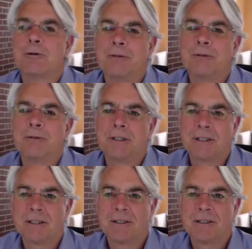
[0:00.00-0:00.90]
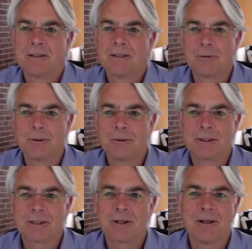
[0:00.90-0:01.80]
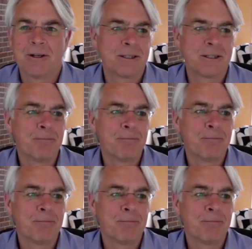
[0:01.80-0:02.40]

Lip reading: visit to Wisconsin.